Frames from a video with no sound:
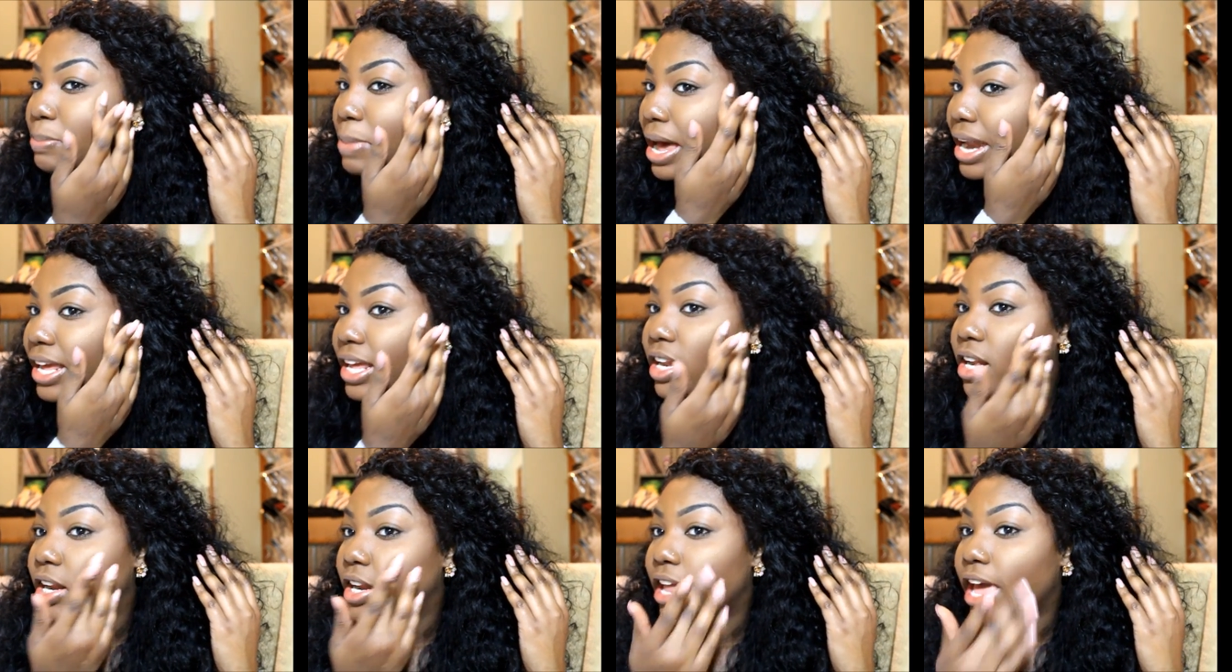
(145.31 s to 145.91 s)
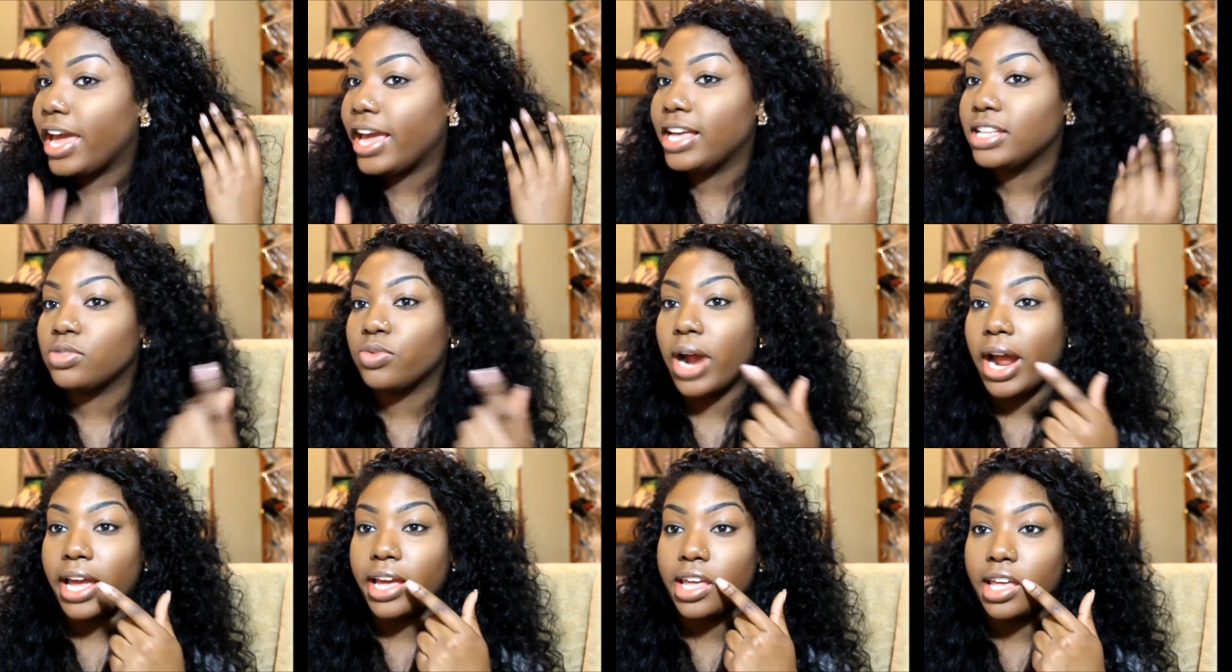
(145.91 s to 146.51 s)
by the end of the day
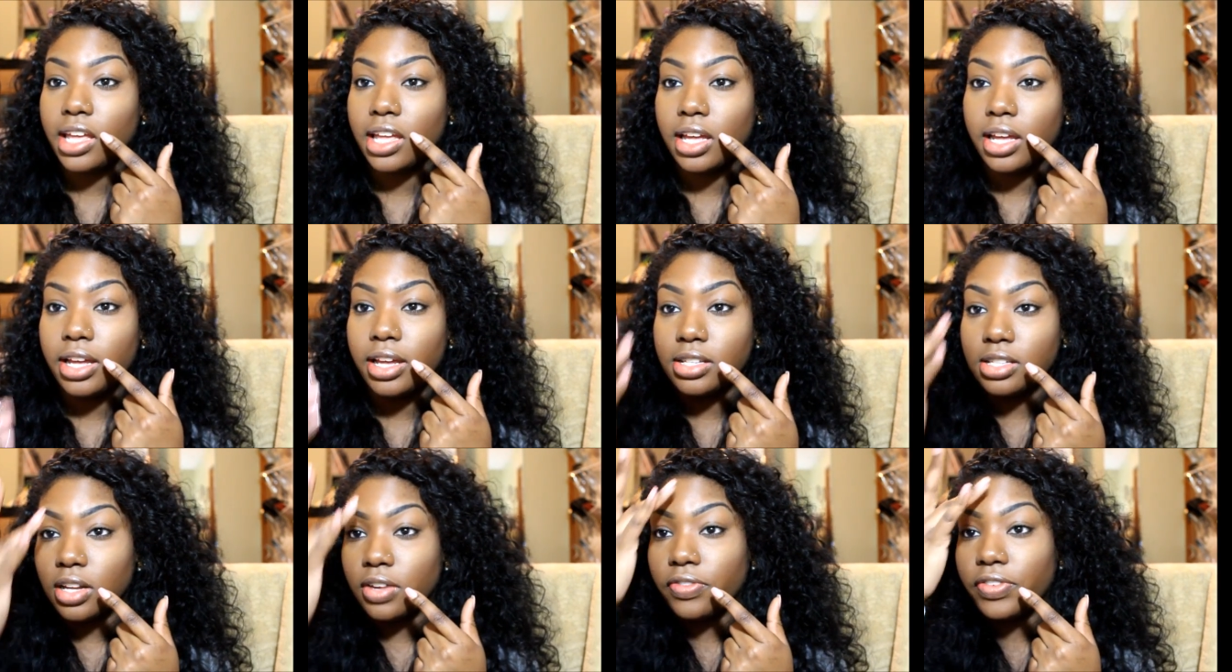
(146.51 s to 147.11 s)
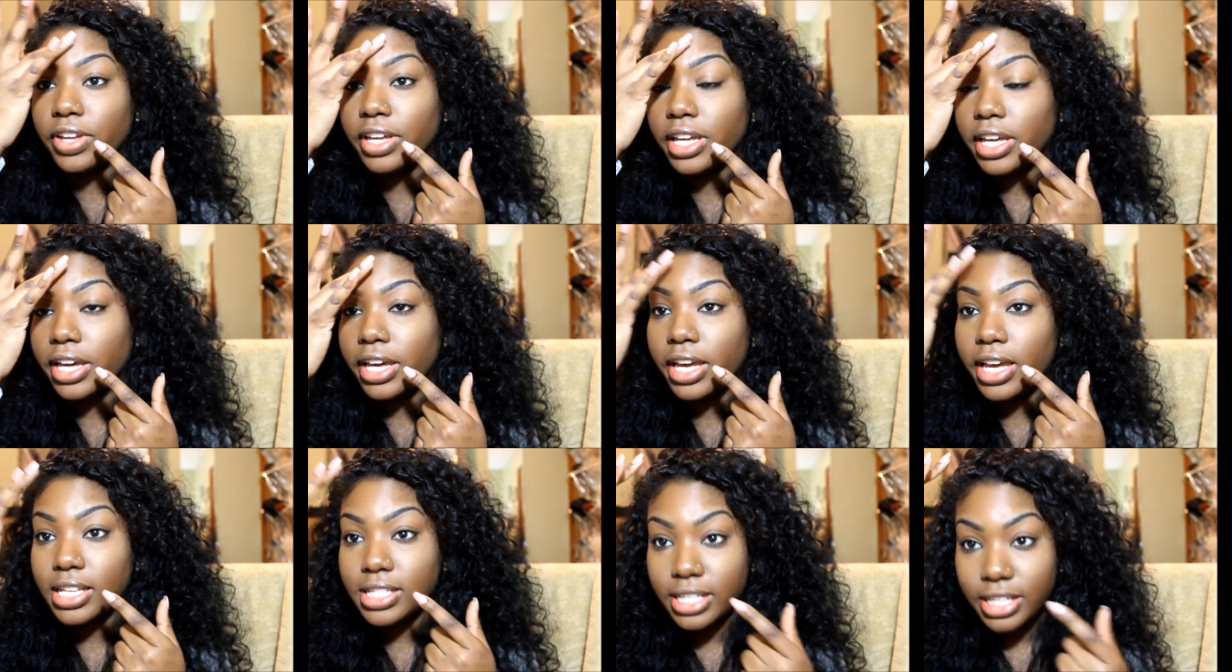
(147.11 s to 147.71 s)
it's right here it's over
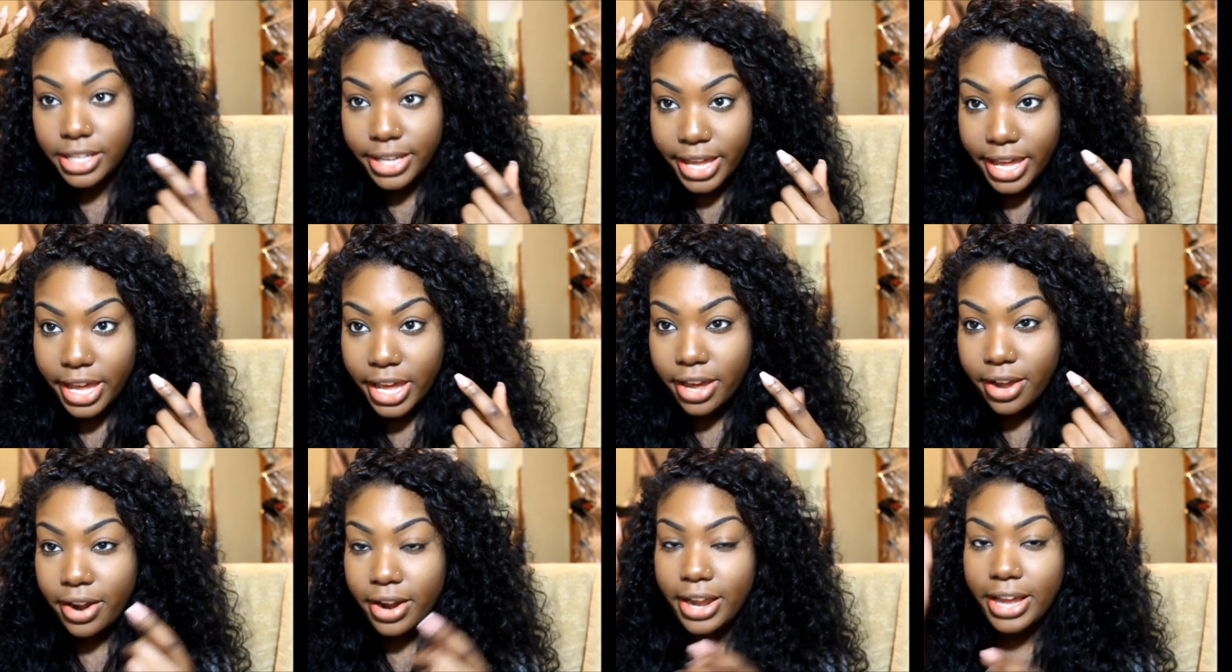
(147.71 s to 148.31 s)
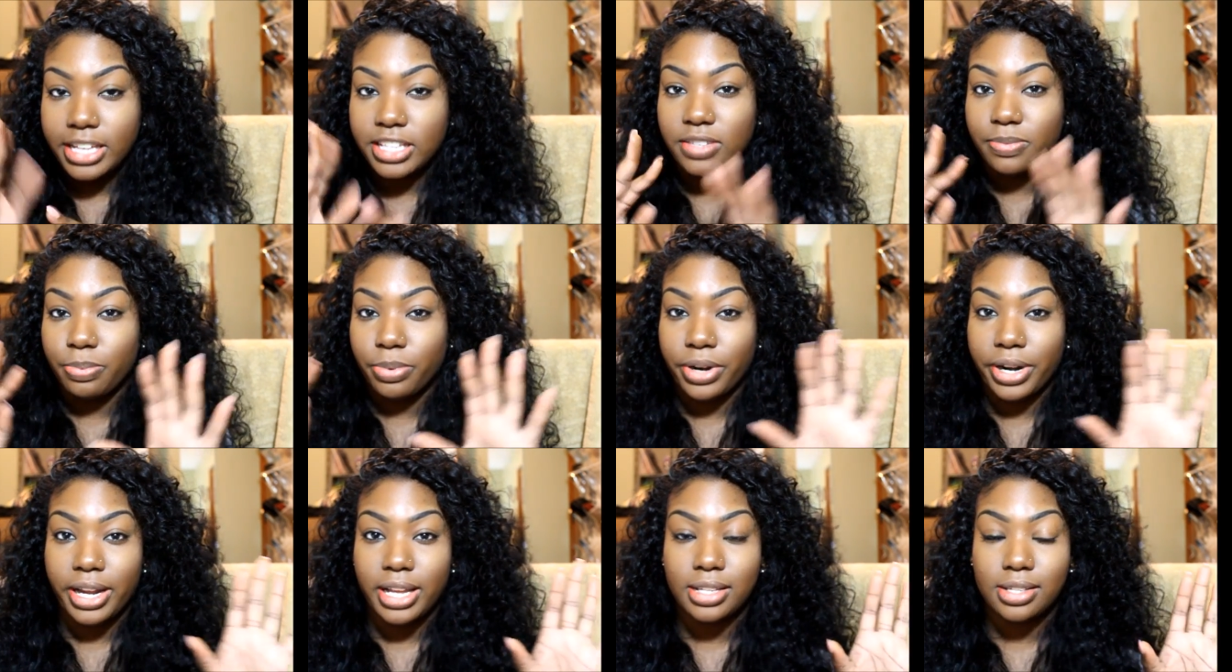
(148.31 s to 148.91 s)
here it's in your hair it
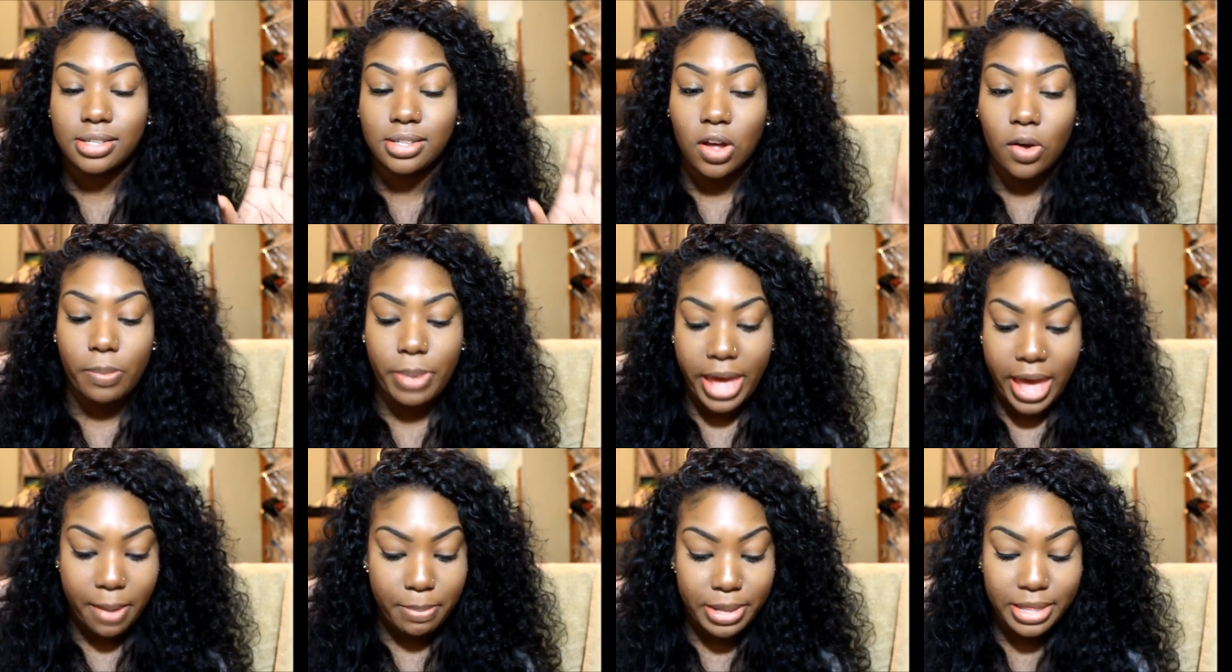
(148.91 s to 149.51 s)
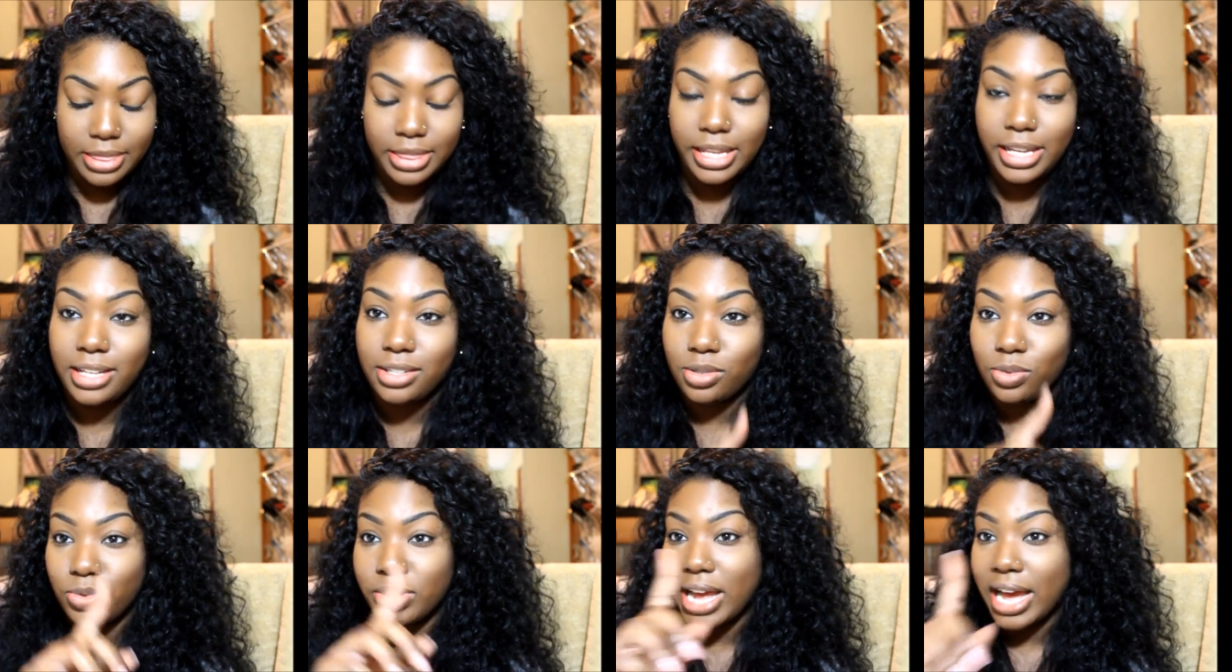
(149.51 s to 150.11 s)
spreads so bad but
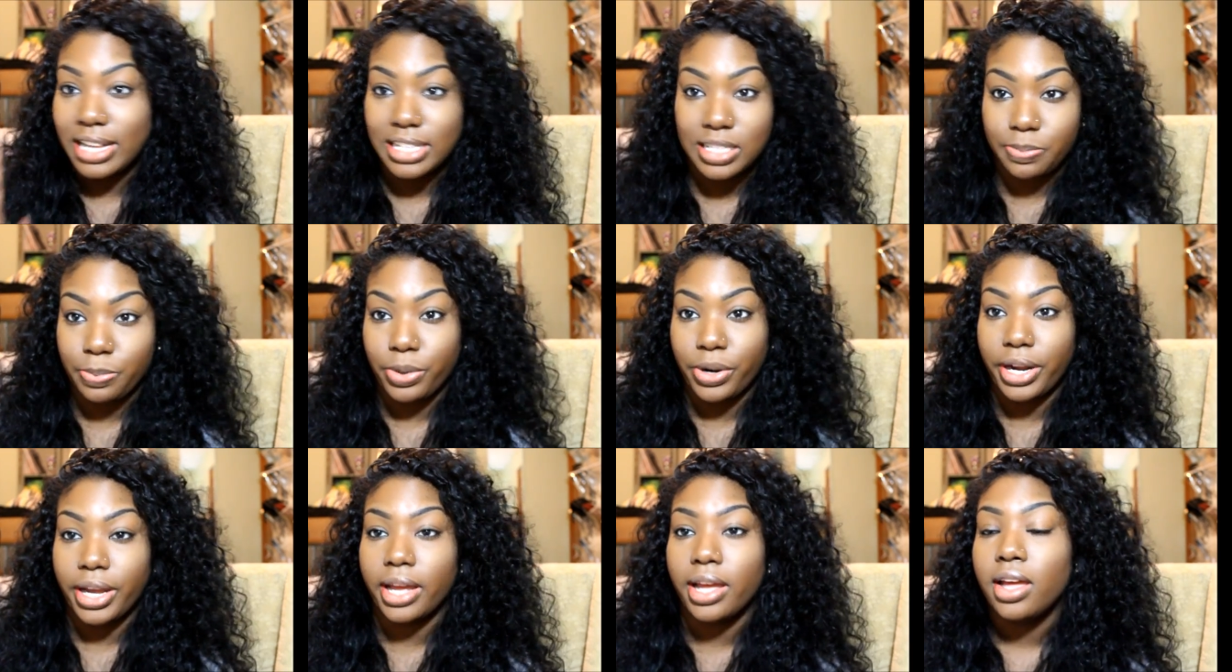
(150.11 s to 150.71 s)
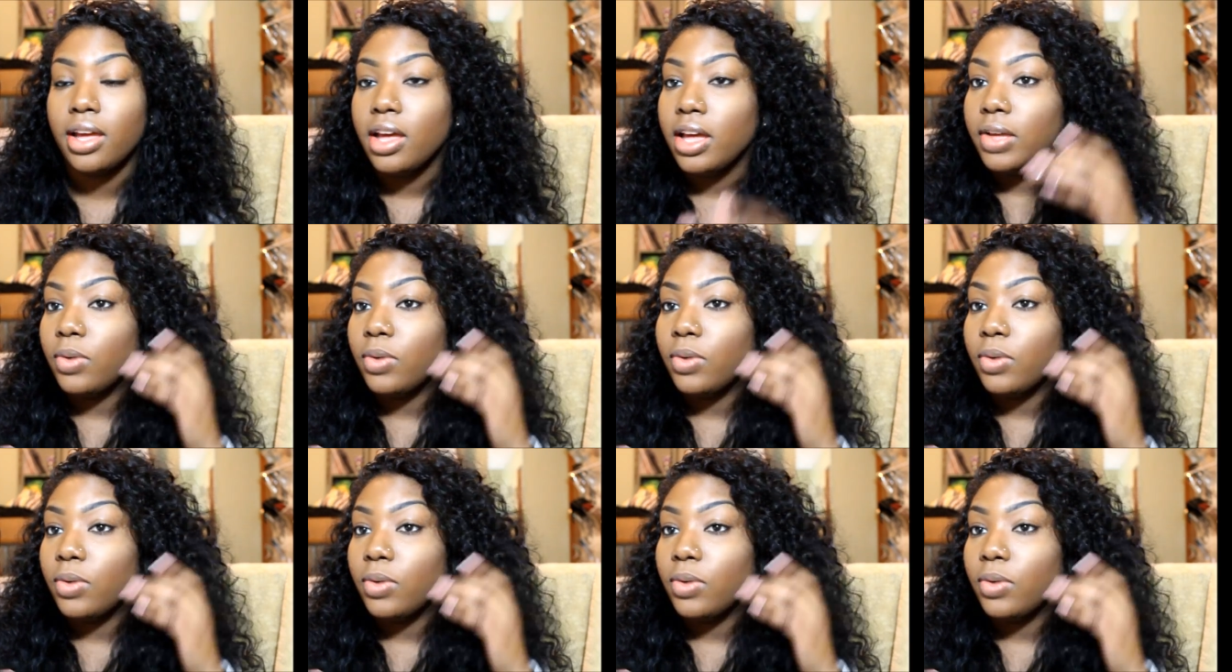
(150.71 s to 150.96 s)
these do not spread